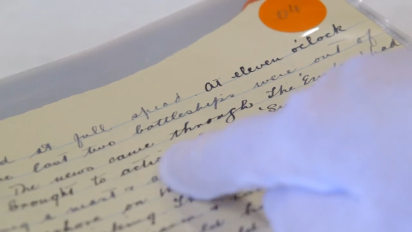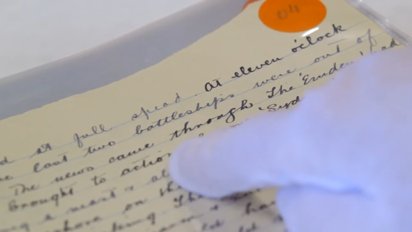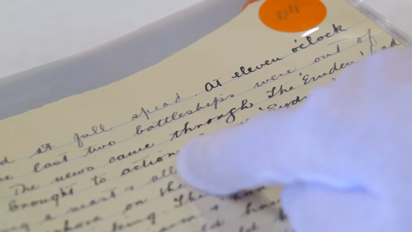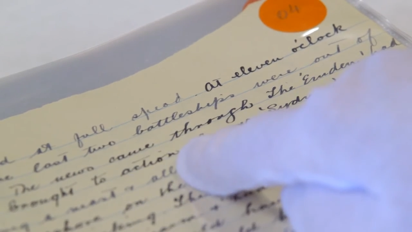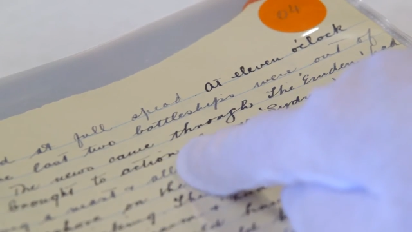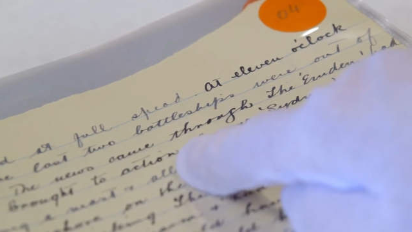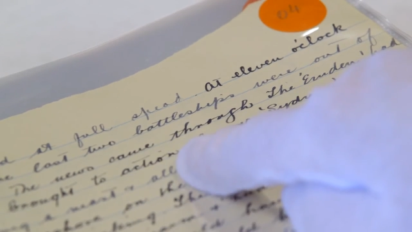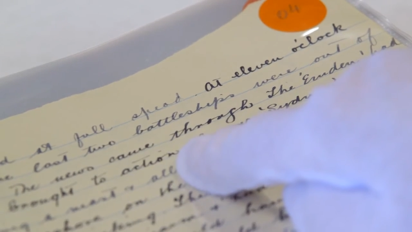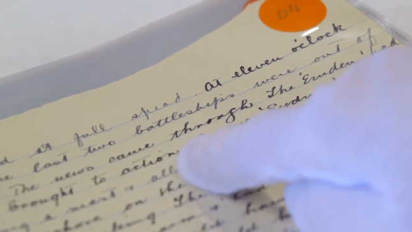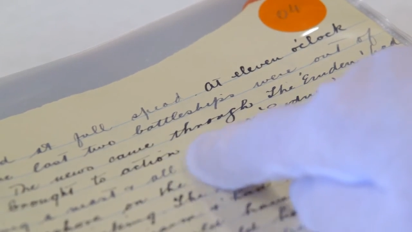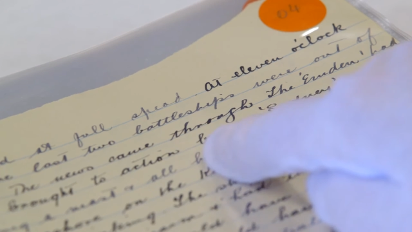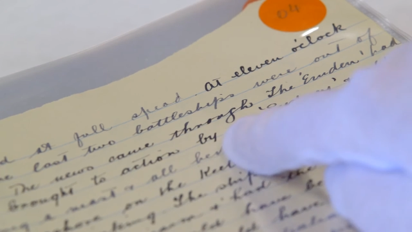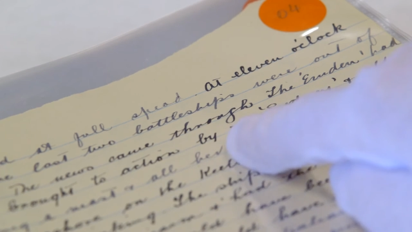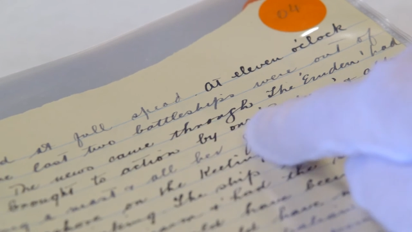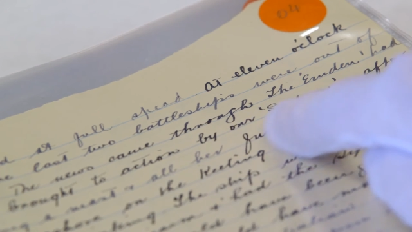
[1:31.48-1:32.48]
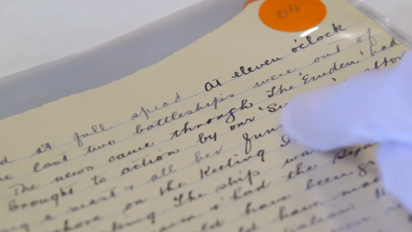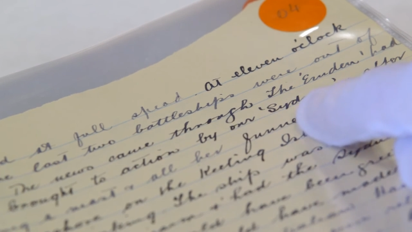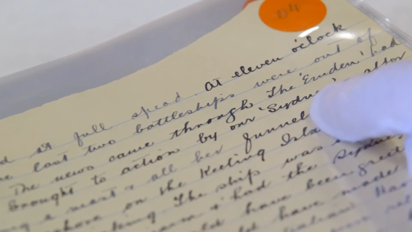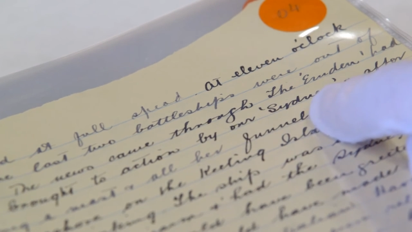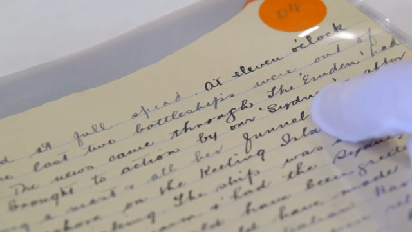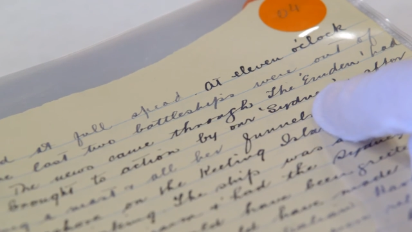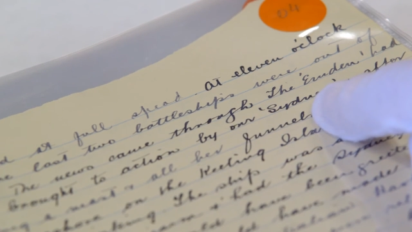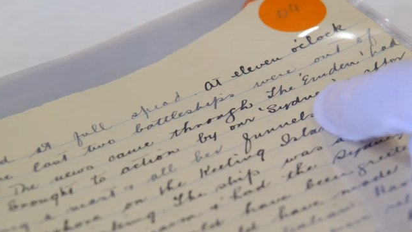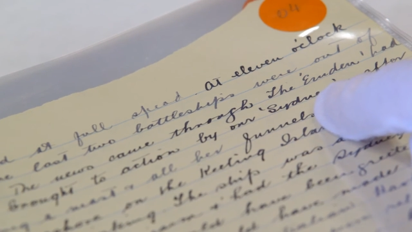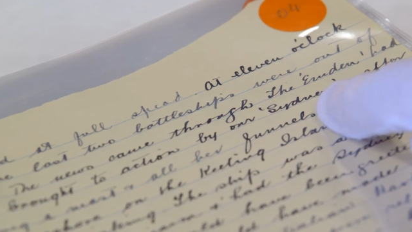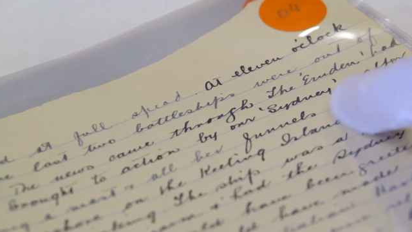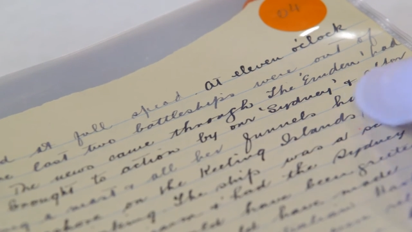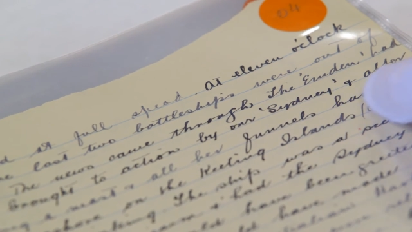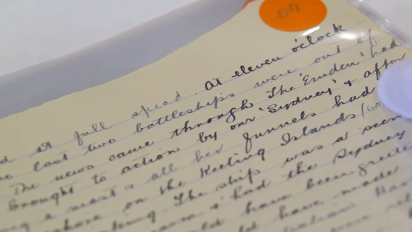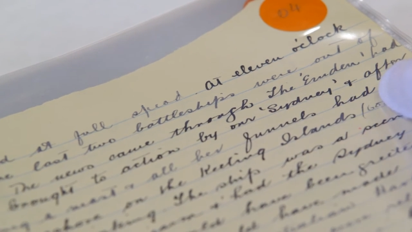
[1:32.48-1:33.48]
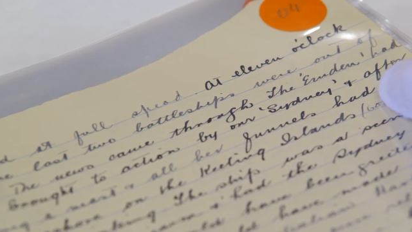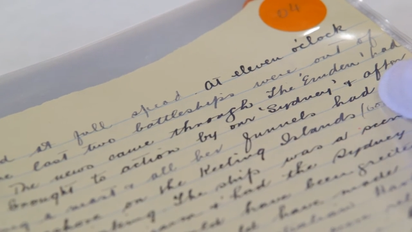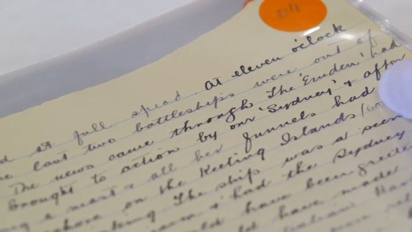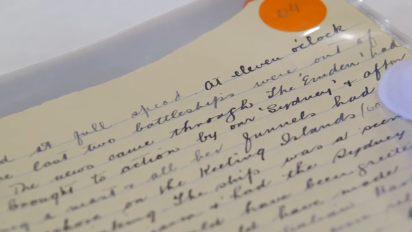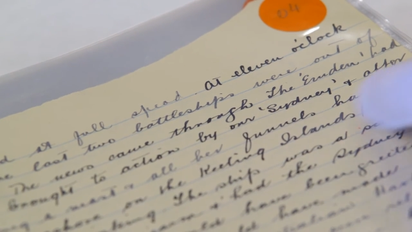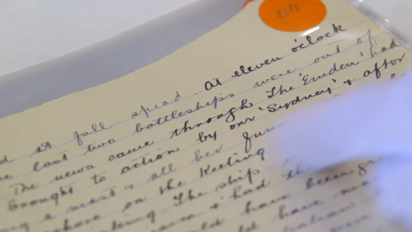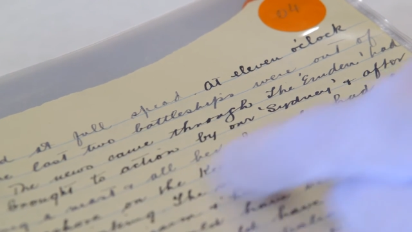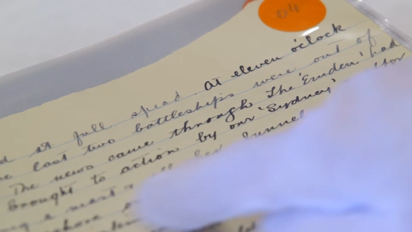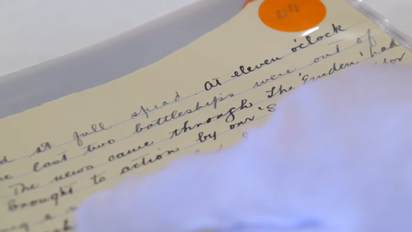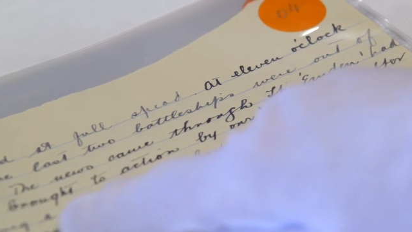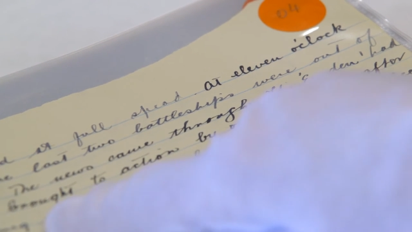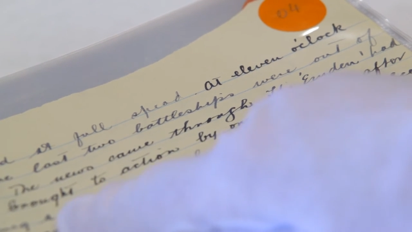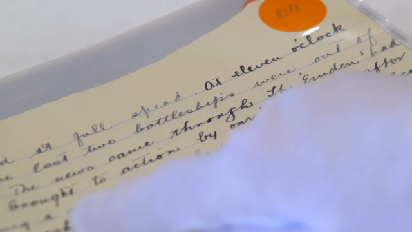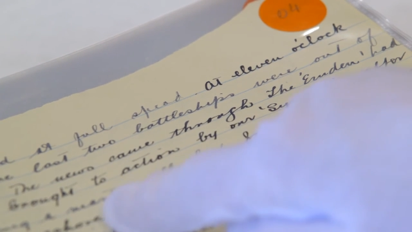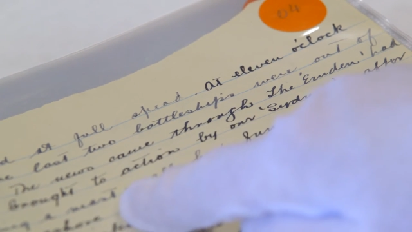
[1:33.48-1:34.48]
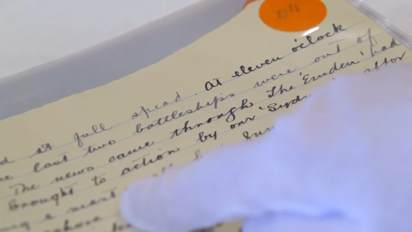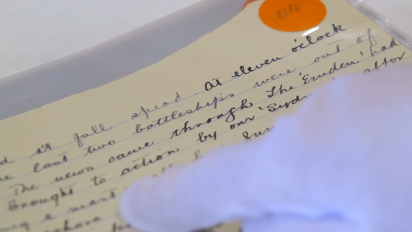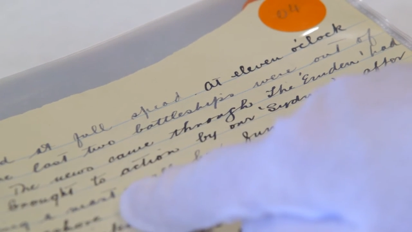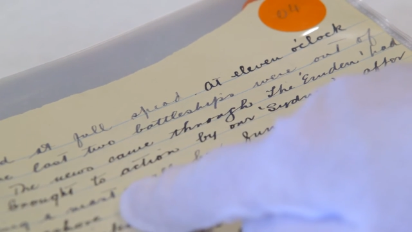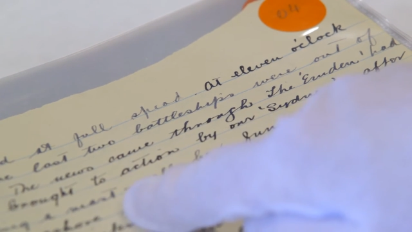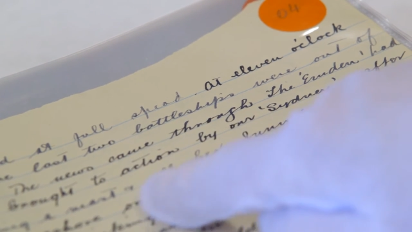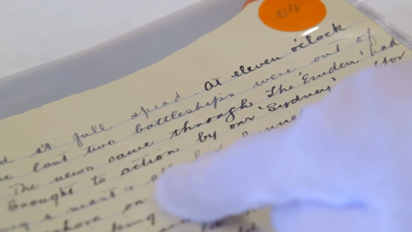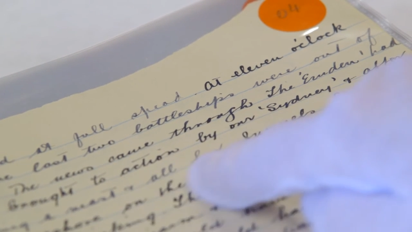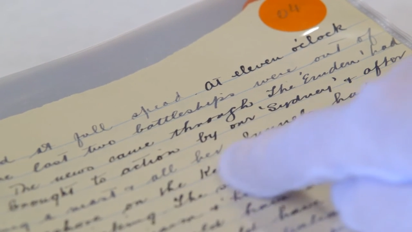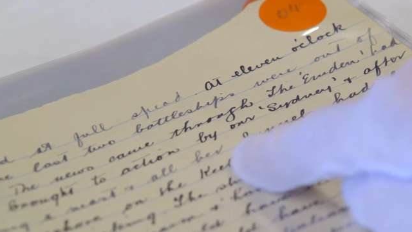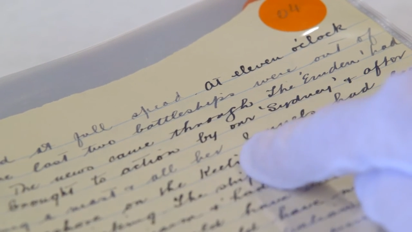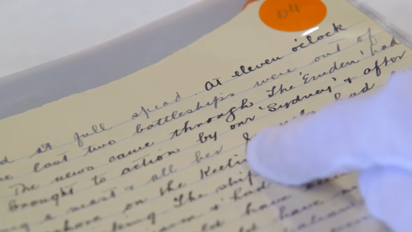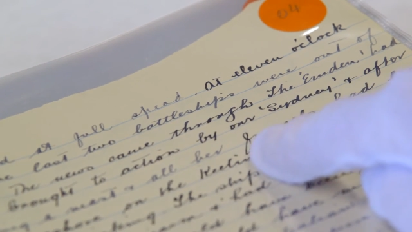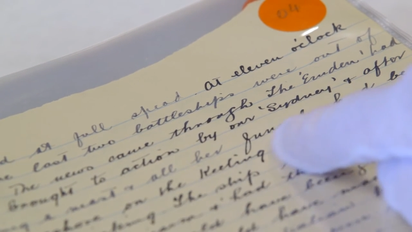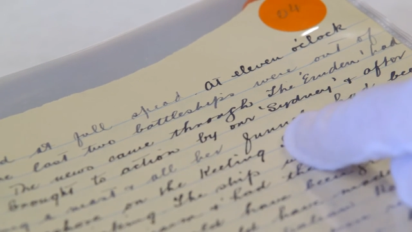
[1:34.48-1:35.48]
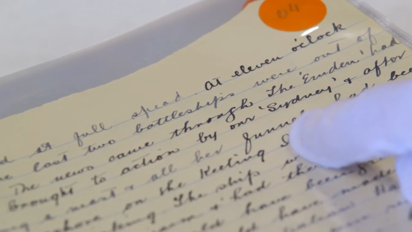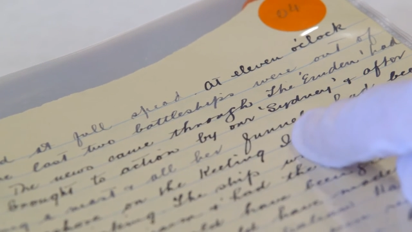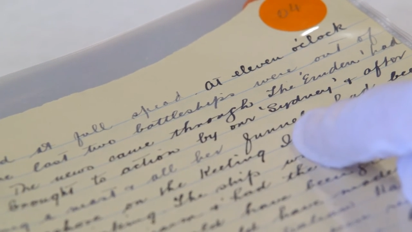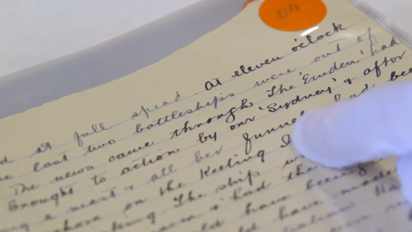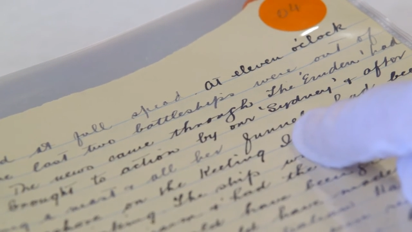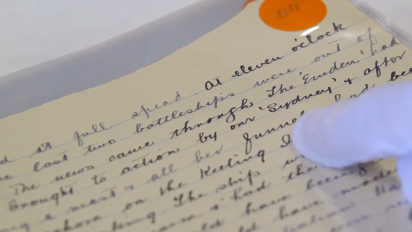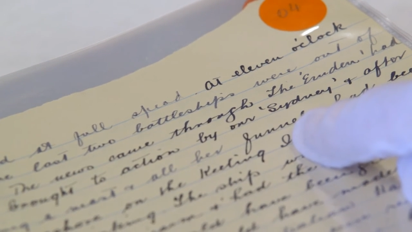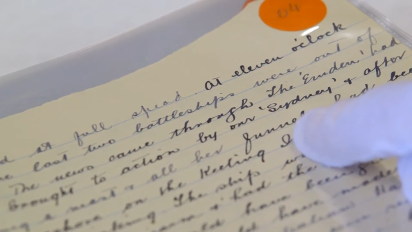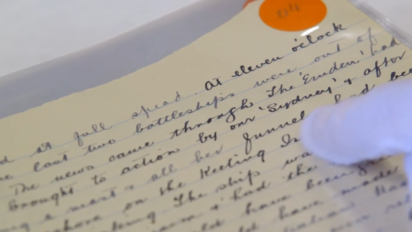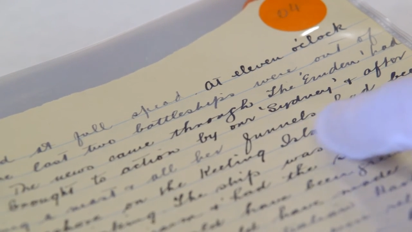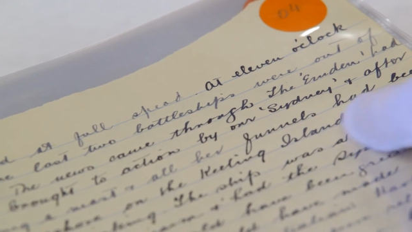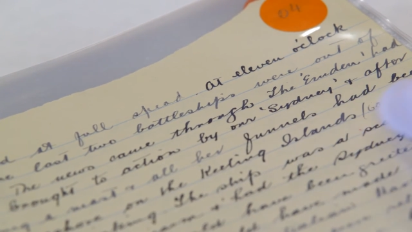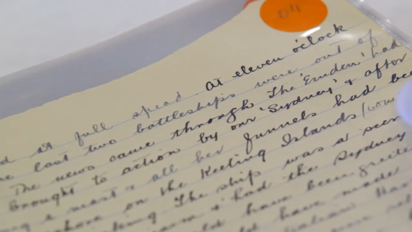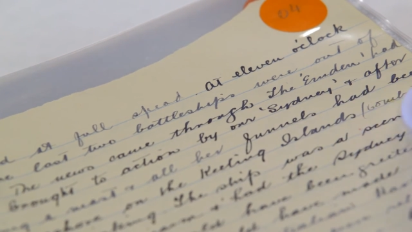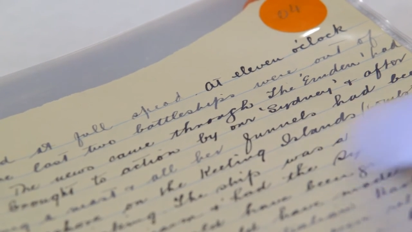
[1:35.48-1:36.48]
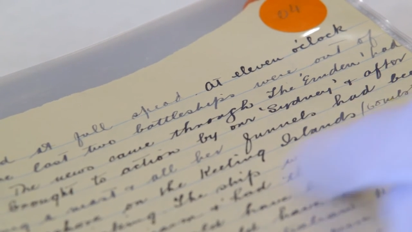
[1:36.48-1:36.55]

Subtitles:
No face is visible, so there are no lips to read.